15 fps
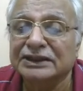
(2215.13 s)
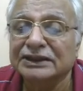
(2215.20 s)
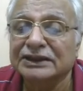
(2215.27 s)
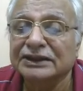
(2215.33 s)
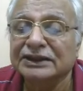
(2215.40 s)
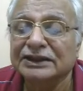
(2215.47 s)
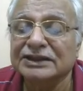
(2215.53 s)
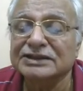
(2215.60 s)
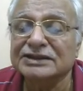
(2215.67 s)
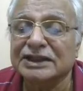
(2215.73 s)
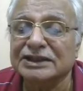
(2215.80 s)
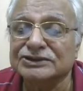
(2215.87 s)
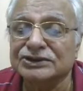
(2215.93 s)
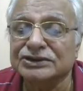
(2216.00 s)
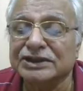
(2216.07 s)
It is
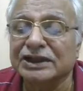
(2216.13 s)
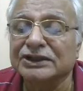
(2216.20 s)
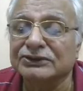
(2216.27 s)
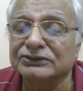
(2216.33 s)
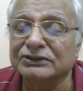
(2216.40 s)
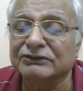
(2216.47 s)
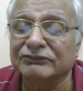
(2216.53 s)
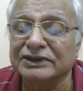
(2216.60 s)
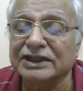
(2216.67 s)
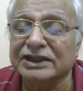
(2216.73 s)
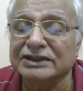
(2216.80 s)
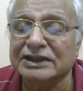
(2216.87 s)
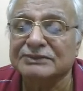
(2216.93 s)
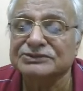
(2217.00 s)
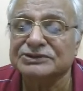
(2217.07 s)
also telling you with the
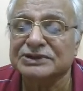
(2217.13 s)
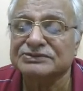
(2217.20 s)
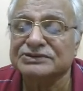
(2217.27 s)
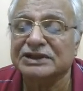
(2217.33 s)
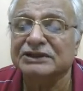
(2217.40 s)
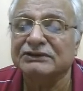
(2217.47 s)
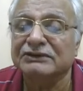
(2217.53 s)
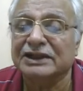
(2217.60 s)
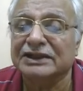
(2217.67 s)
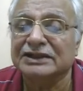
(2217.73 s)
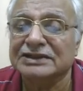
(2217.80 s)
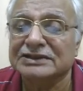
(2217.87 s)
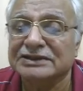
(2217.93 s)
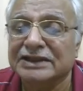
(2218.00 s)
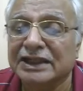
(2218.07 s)
terms of sale you will
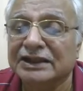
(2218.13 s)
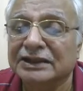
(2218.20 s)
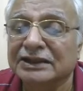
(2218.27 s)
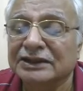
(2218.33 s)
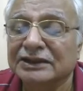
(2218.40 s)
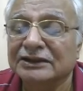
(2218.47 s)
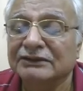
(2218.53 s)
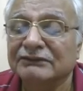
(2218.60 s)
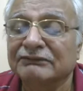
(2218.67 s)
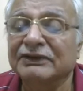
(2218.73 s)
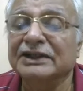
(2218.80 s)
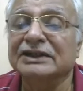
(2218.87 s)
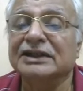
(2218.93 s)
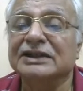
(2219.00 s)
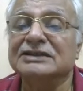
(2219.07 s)
understand when
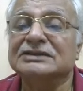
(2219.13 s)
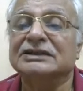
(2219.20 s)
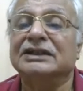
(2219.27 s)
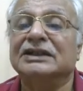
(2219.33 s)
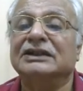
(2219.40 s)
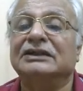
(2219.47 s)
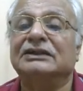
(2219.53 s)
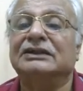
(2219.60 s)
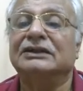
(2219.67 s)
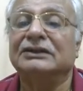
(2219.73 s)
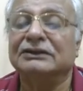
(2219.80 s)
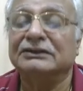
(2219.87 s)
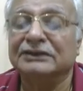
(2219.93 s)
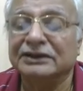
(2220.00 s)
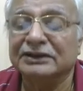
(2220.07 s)
there is a
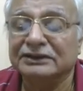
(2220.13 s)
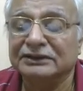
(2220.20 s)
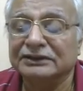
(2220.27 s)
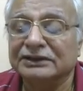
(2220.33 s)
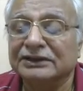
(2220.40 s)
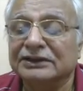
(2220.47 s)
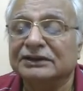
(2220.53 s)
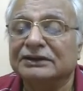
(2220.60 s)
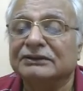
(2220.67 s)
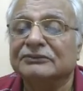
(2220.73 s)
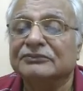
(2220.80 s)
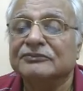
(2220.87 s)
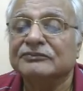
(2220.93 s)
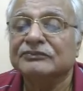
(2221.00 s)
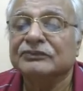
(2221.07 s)
the
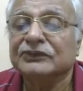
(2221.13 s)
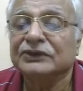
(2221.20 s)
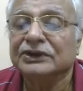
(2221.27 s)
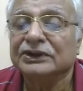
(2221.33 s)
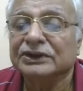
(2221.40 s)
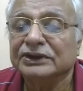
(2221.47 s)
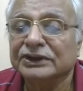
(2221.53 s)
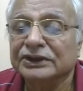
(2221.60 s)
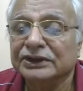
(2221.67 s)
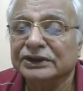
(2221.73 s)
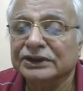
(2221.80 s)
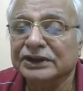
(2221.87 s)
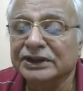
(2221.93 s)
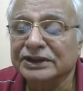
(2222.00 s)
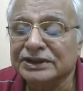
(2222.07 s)

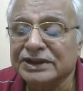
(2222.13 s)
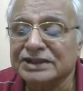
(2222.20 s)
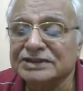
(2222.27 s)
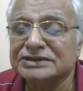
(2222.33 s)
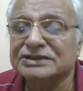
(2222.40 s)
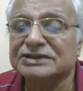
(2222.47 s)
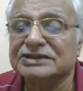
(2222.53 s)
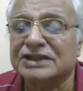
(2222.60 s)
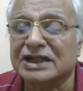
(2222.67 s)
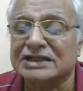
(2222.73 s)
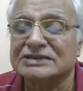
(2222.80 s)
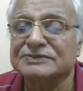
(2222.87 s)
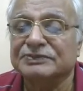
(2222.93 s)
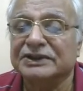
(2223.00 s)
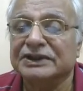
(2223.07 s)
interest is
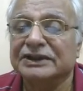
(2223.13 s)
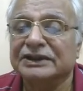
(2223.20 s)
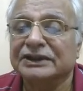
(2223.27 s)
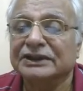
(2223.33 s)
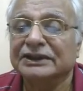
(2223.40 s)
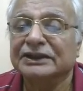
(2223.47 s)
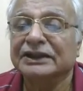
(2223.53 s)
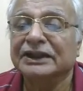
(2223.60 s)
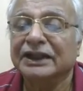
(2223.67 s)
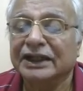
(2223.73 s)
transferred and